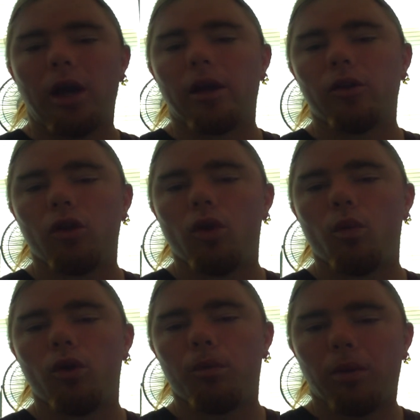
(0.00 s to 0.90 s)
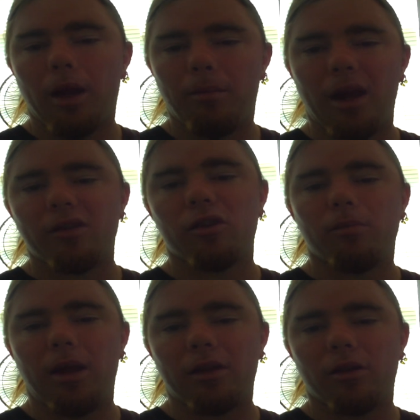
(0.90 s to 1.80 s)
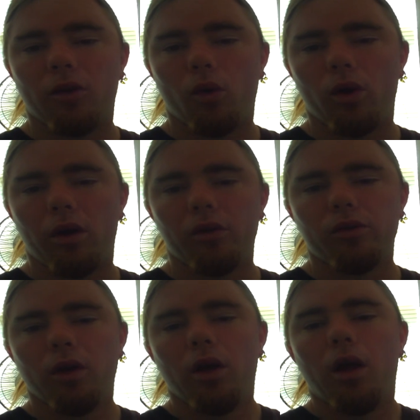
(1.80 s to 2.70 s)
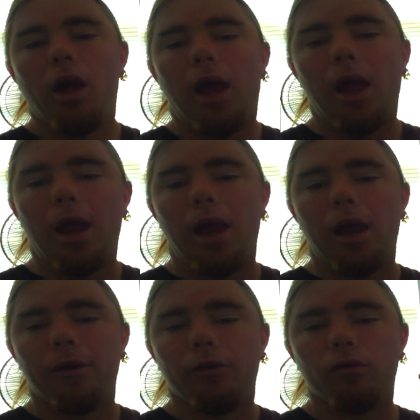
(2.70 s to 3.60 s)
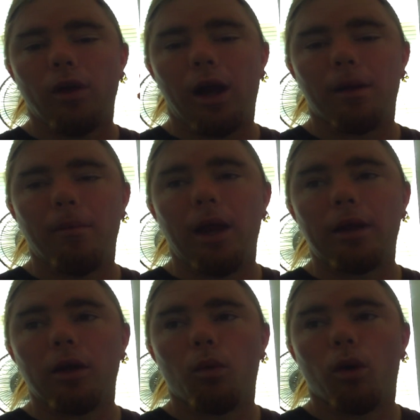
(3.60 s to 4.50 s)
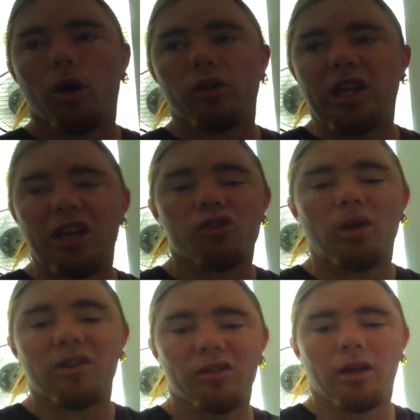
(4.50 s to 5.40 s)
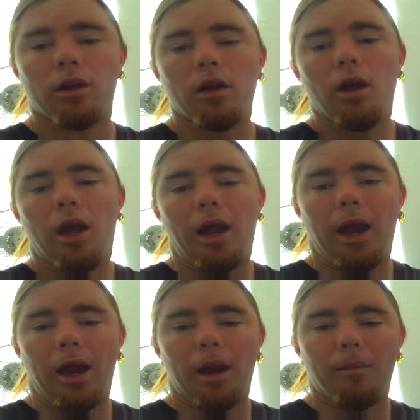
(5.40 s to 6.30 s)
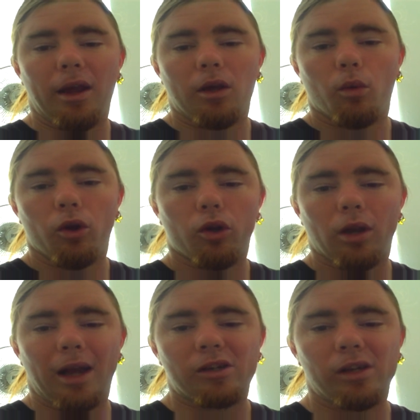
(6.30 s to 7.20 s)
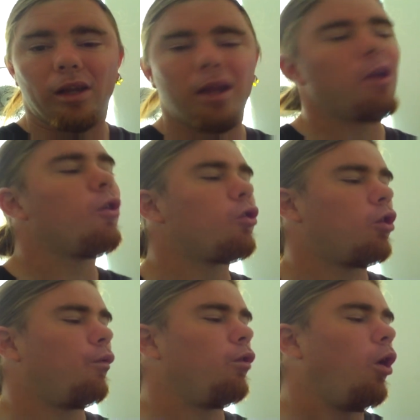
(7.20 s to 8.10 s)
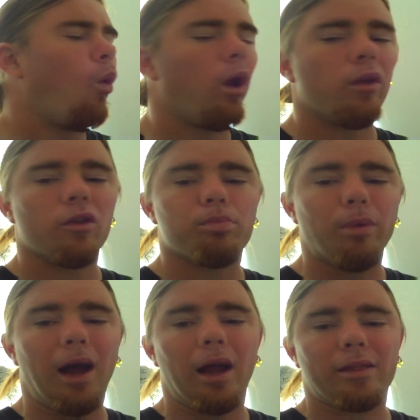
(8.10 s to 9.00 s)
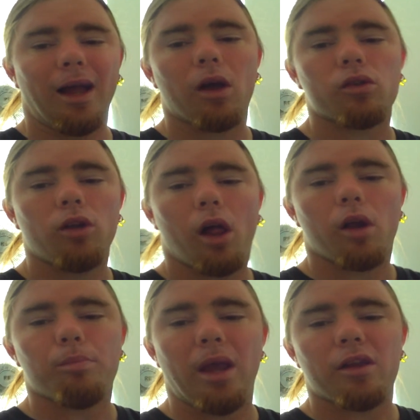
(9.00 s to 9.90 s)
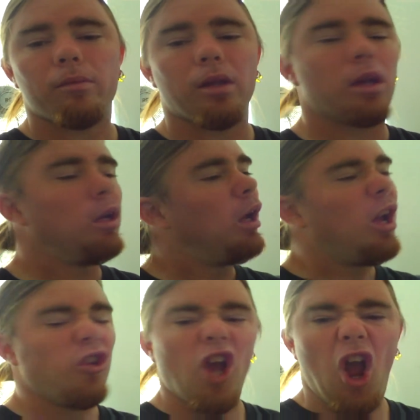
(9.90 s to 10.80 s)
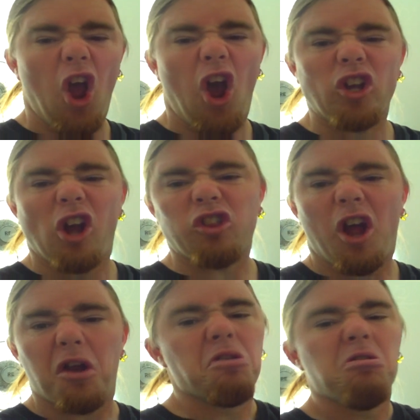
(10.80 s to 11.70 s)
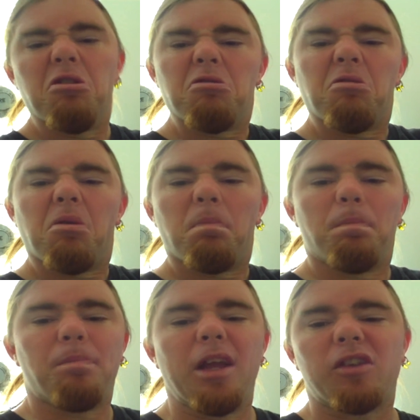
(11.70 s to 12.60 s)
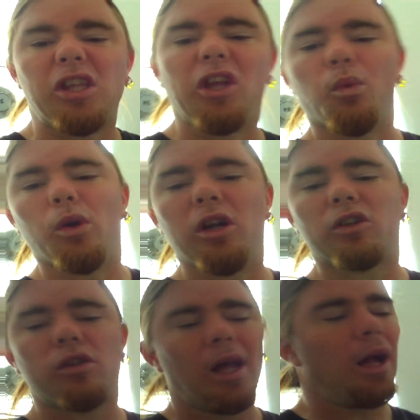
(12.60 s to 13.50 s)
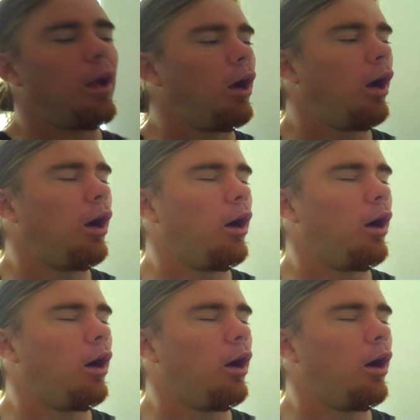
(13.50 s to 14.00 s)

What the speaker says: gotta do when you play bass, is make the noise, and you gotta make it where it's interesting and make it where you can actually hear yourself. You don't want to just buy $1,000 bass and be like, yeah, I got that B.C. Rich that